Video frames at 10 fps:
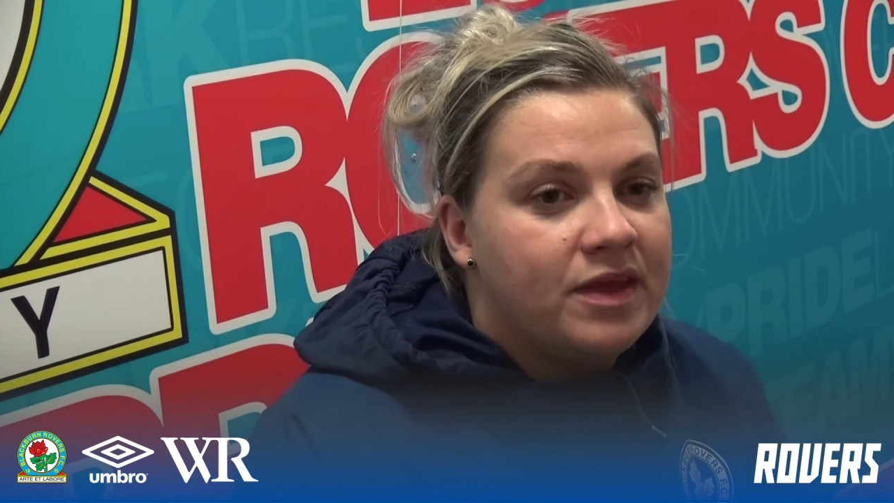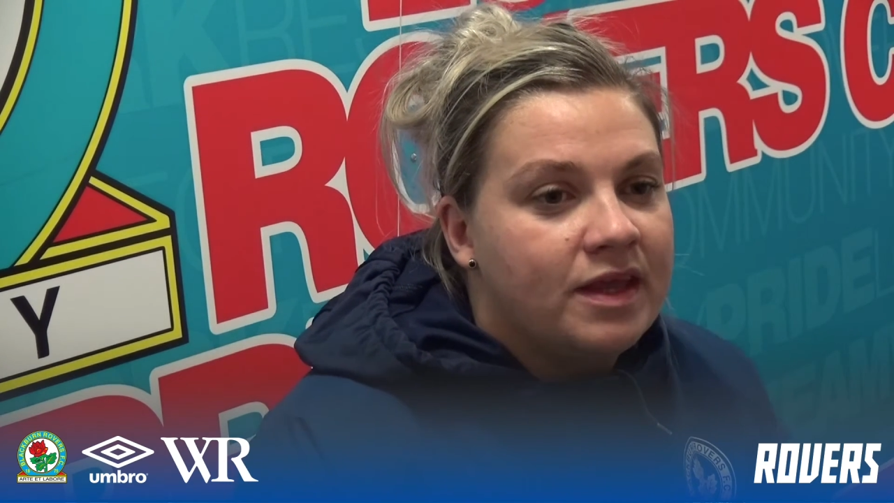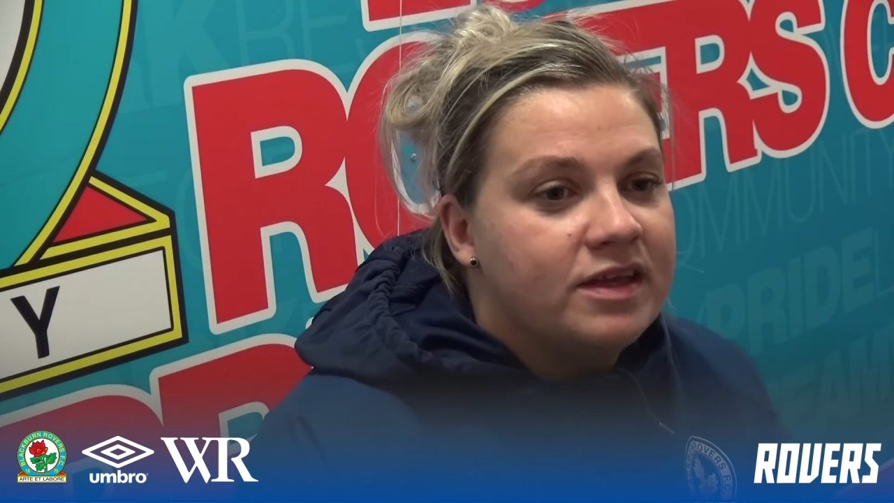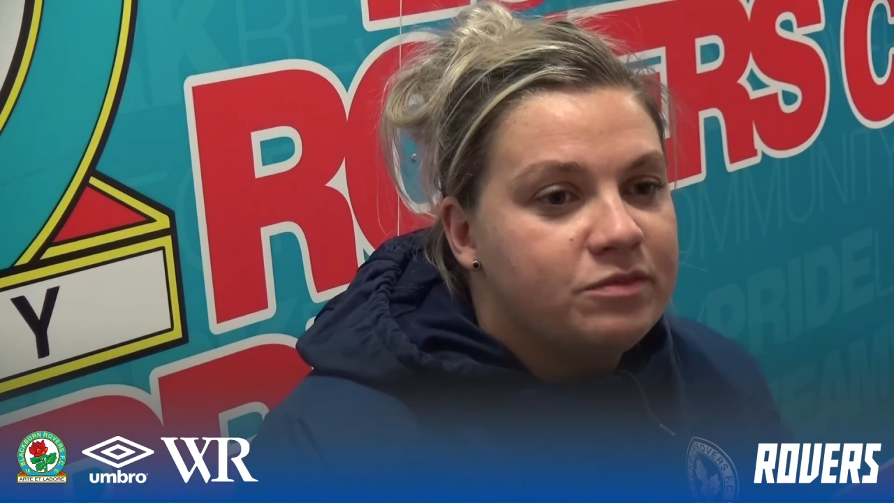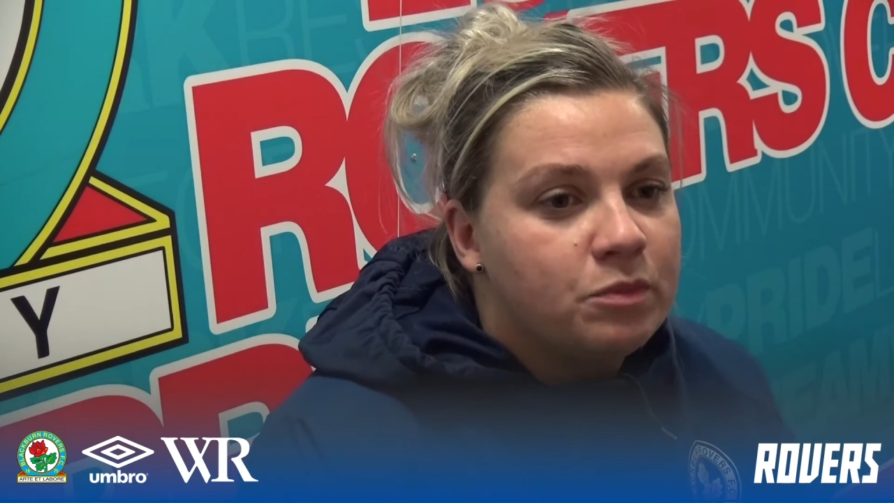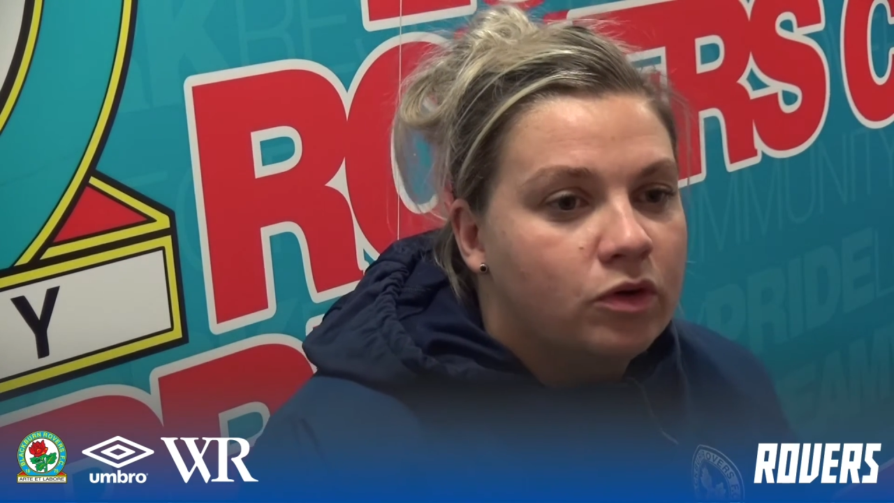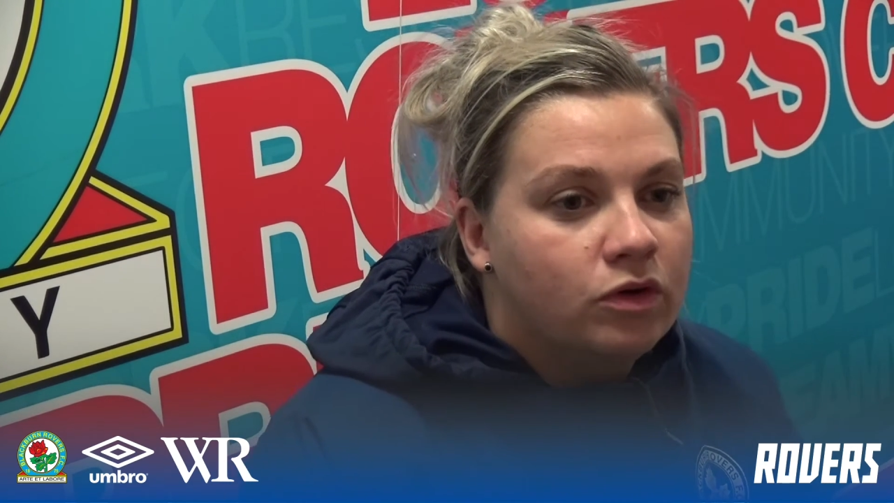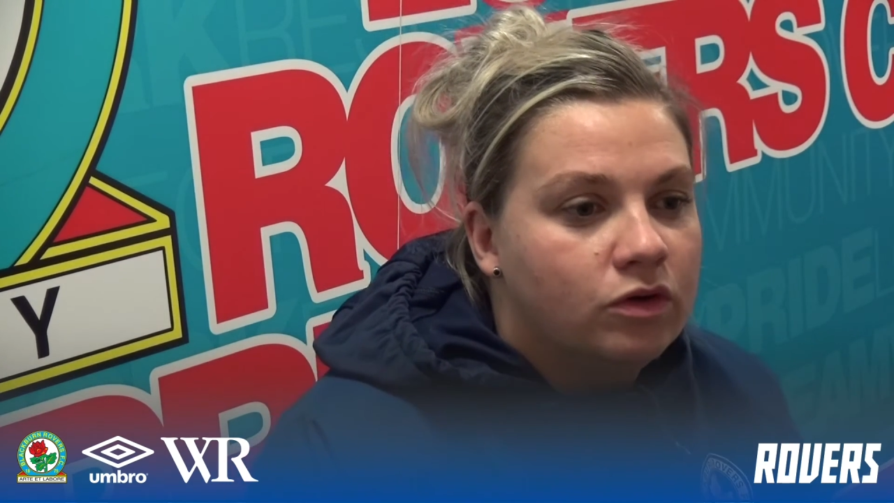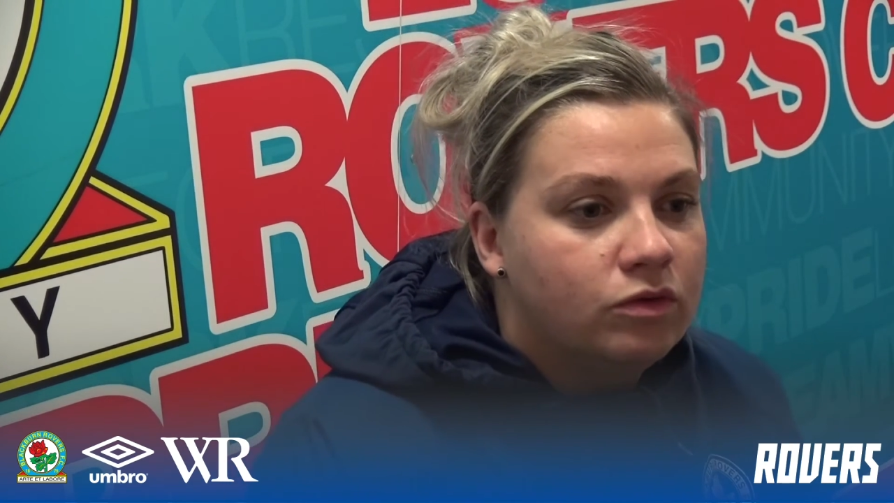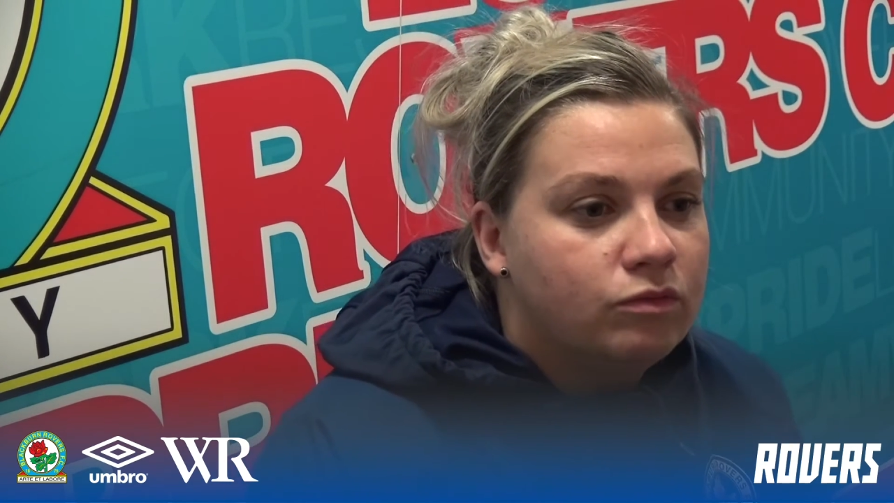it's
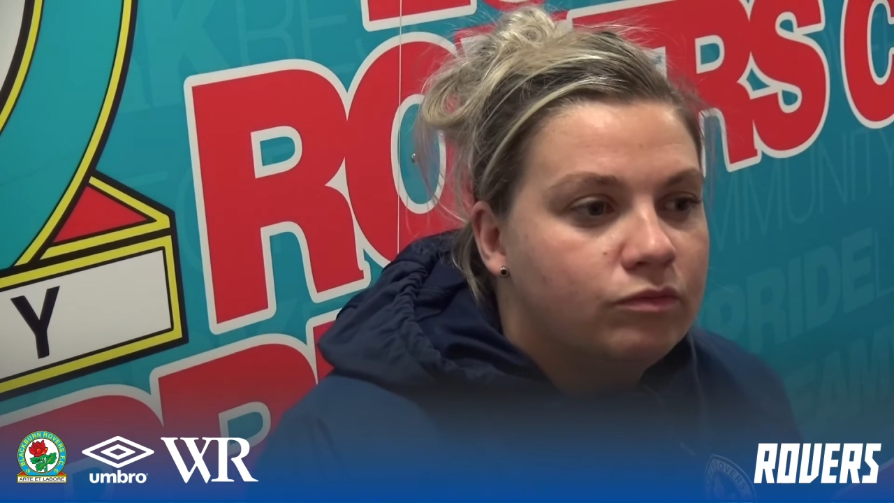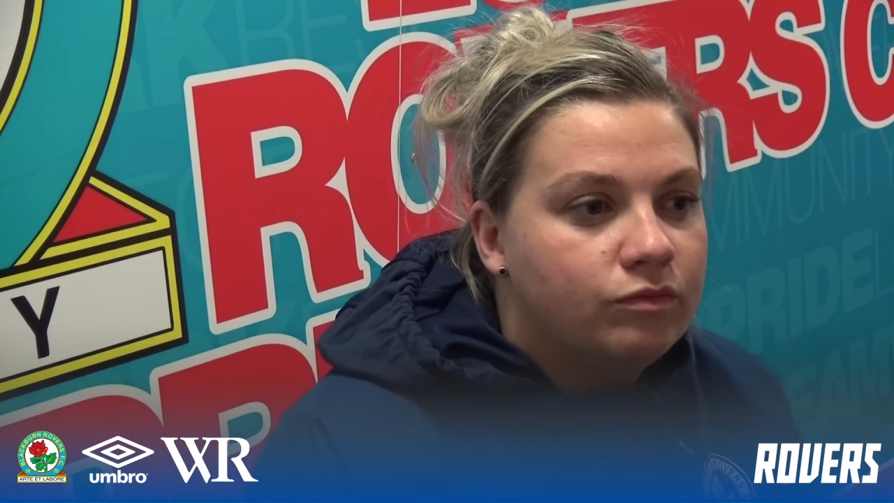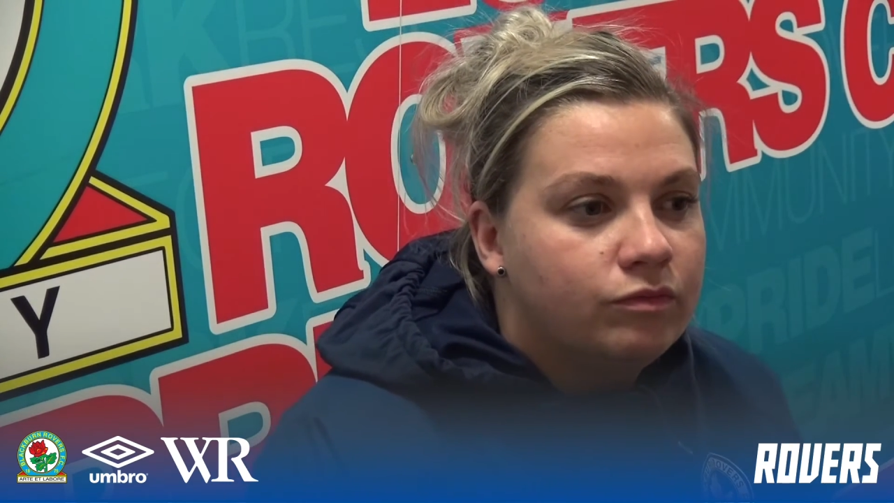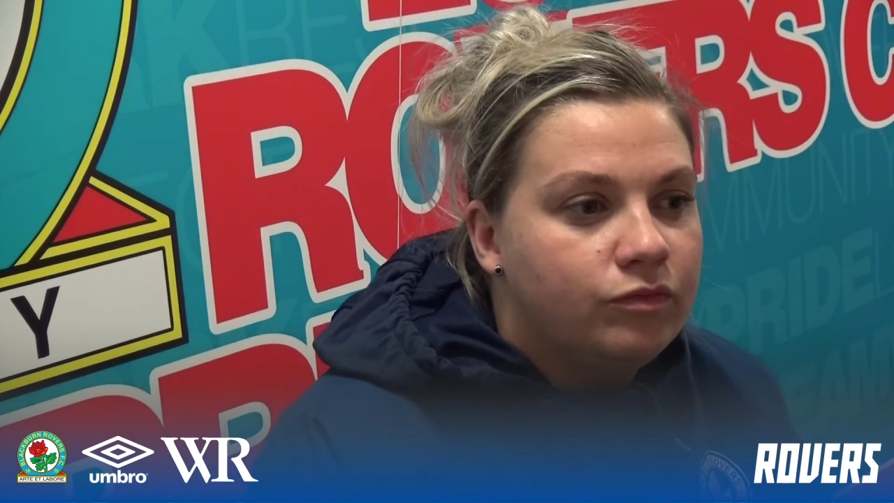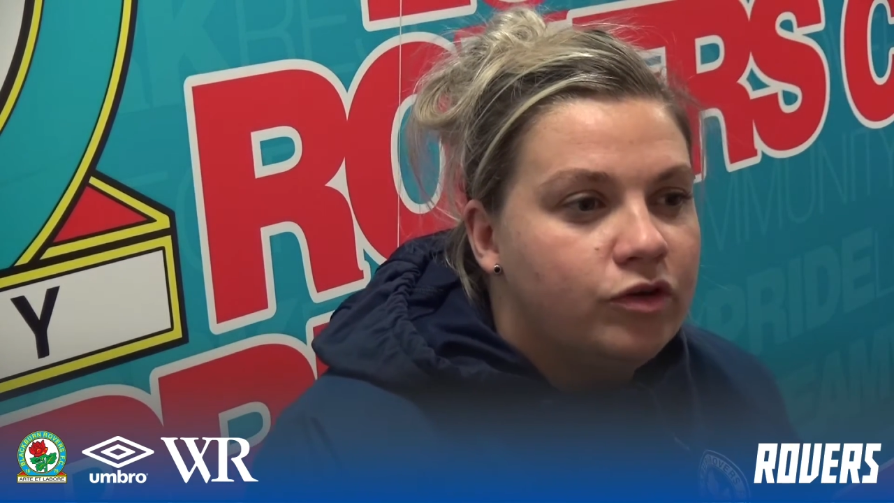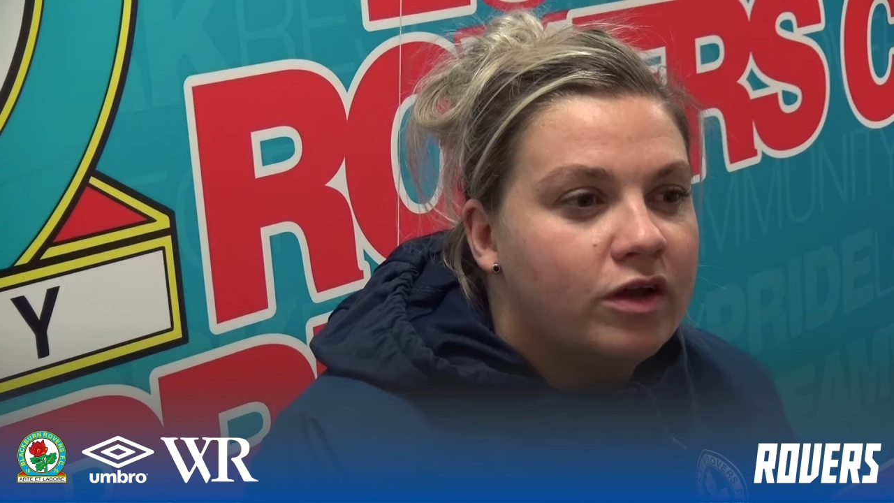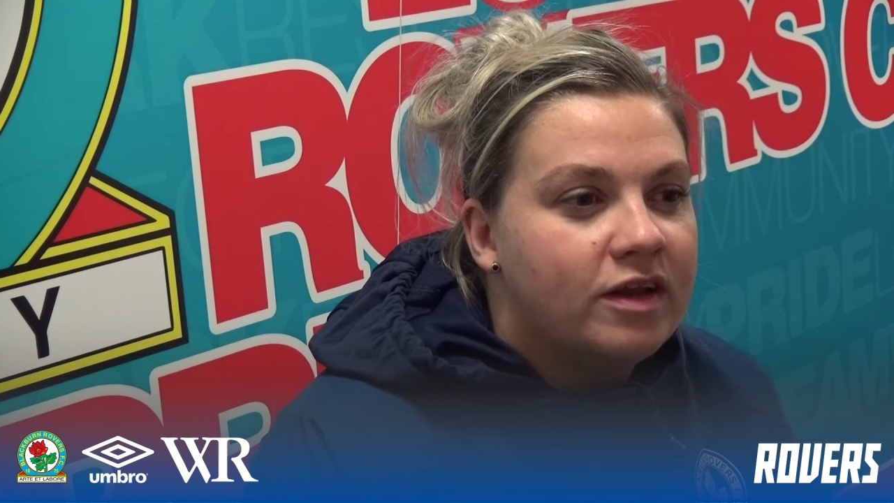more not